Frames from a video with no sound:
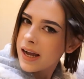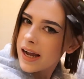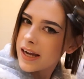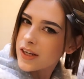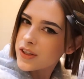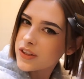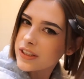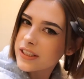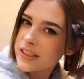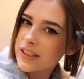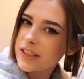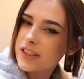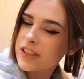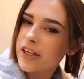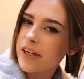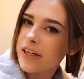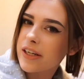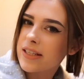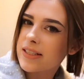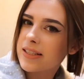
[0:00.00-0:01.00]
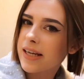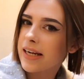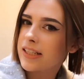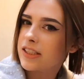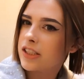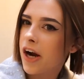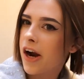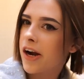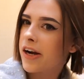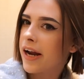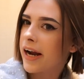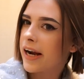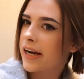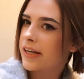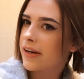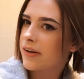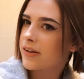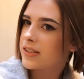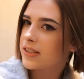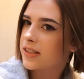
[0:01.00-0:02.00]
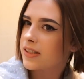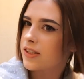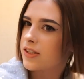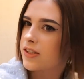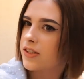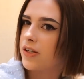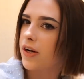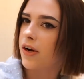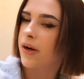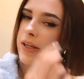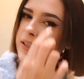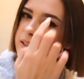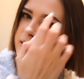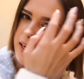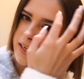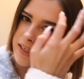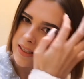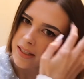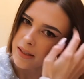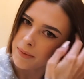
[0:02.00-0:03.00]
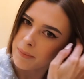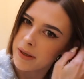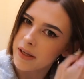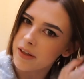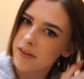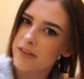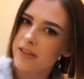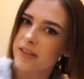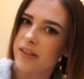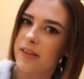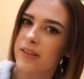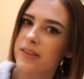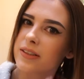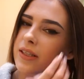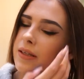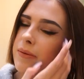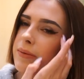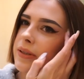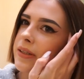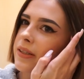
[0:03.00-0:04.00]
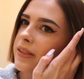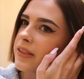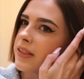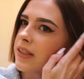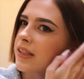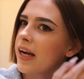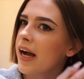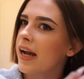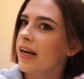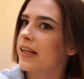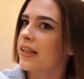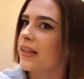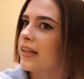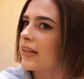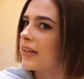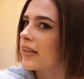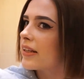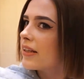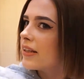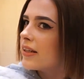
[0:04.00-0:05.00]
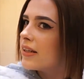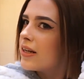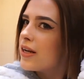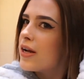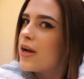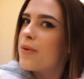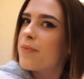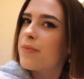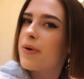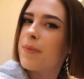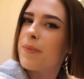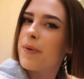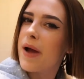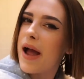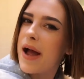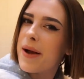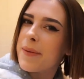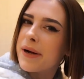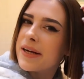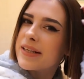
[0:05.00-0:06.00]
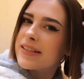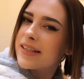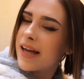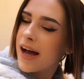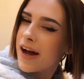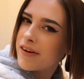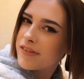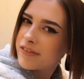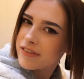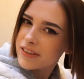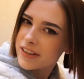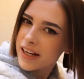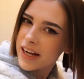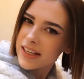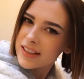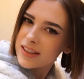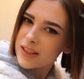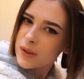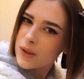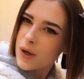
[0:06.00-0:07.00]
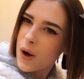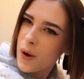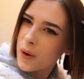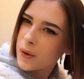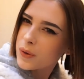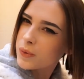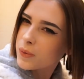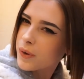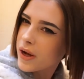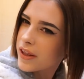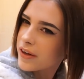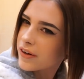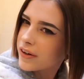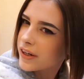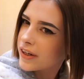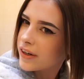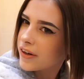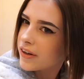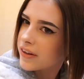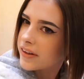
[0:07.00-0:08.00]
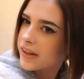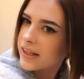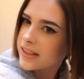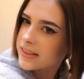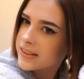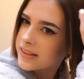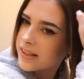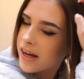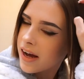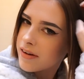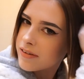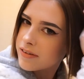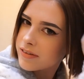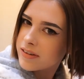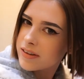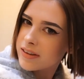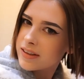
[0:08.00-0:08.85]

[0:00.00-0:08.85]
It's really good too, because like Joe and I are going to the snow at the end of the month, so it's gonna be good to kind of like prepare myself for like the cold weather and all that stuff.